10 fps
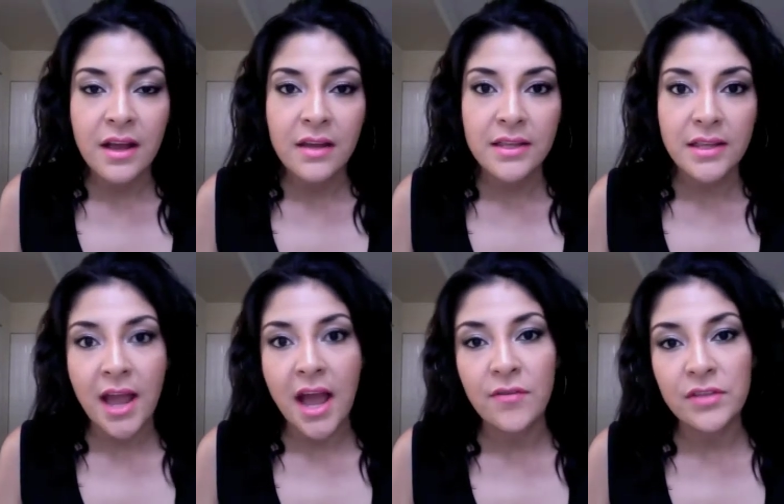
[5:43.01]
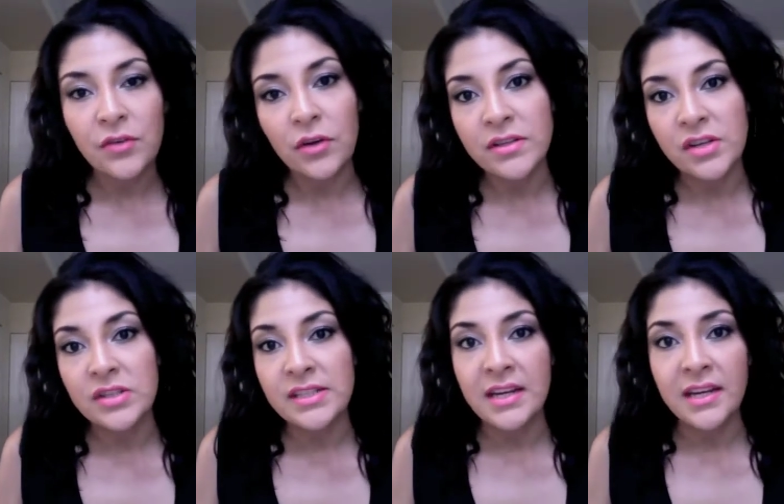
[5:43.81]
that they have as far as their
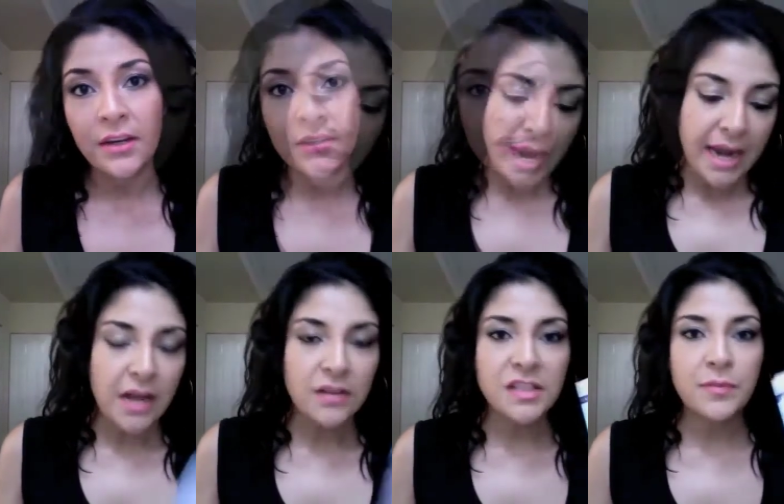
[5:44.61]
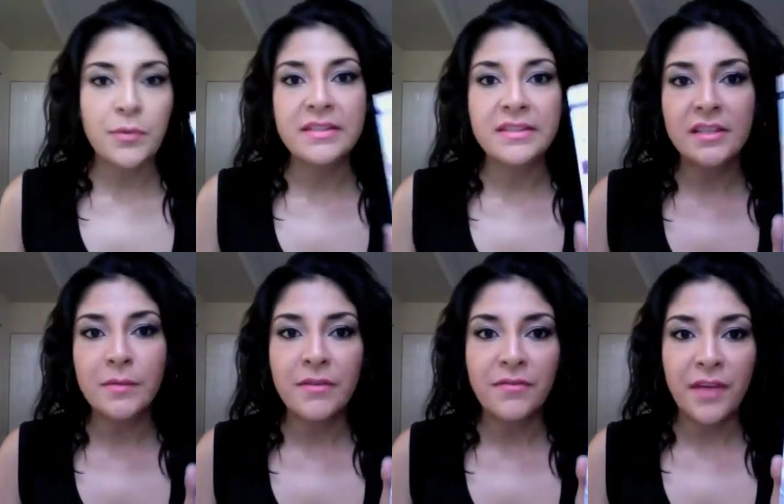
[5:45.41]
skincare line. And I'll spritz this on
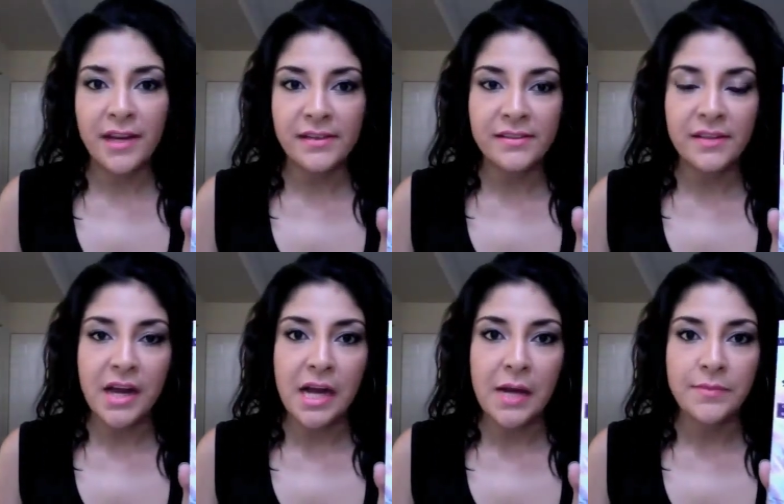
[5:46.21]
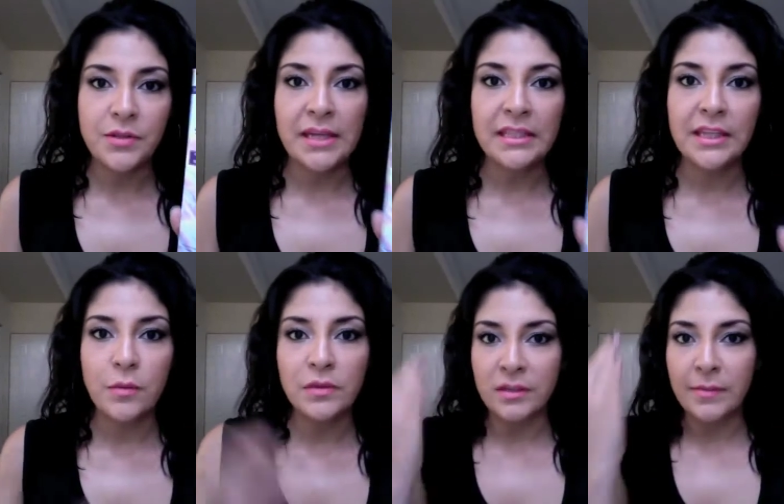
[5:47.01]
my face um, directly
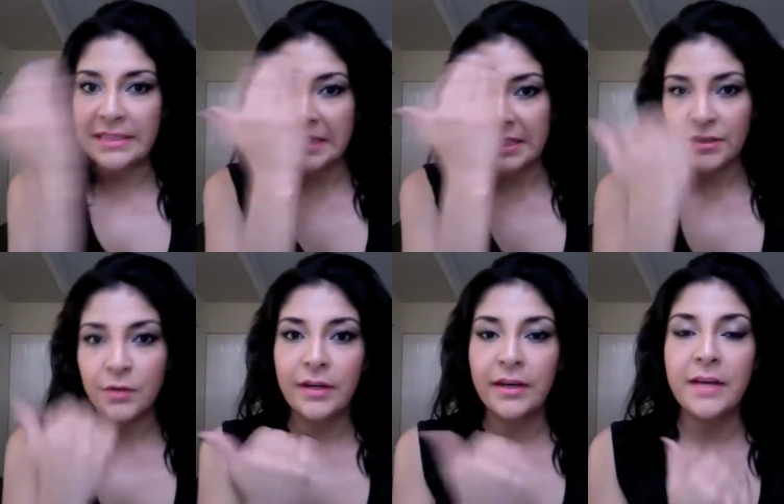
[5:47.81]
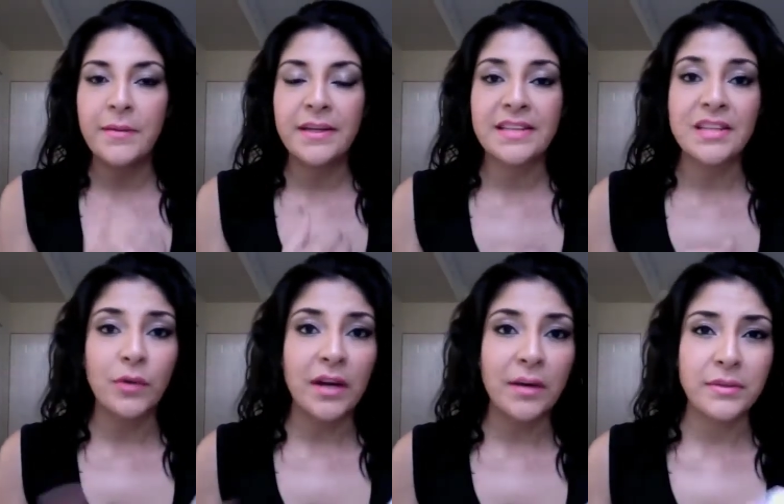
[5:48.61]
almost on my T-zone area because that's
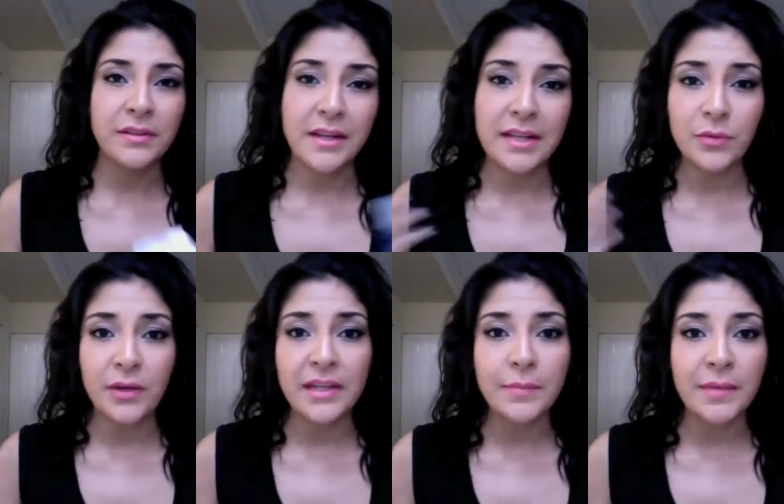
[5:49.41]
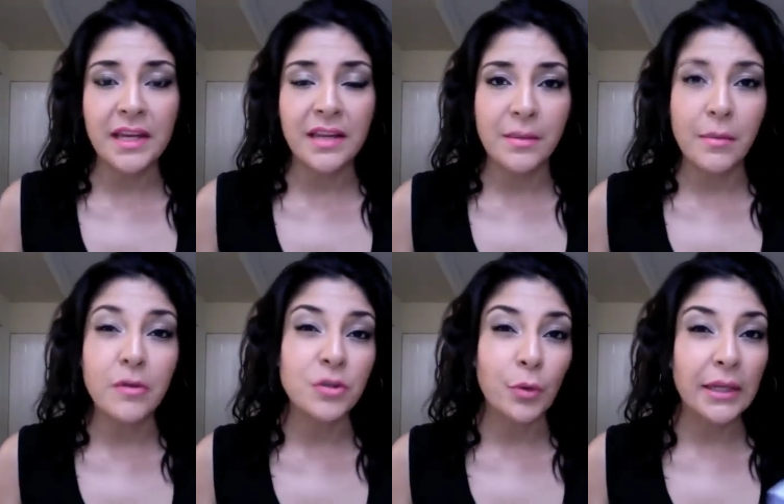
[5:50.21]
where I that's where I end up getting the
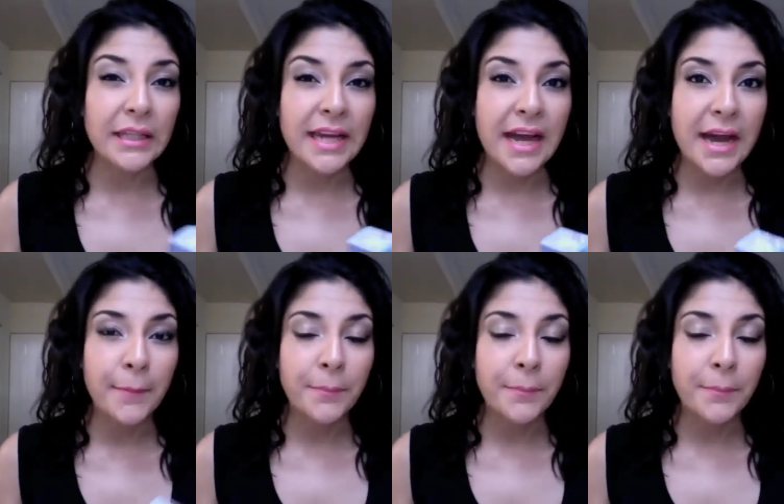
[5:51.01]
most oily at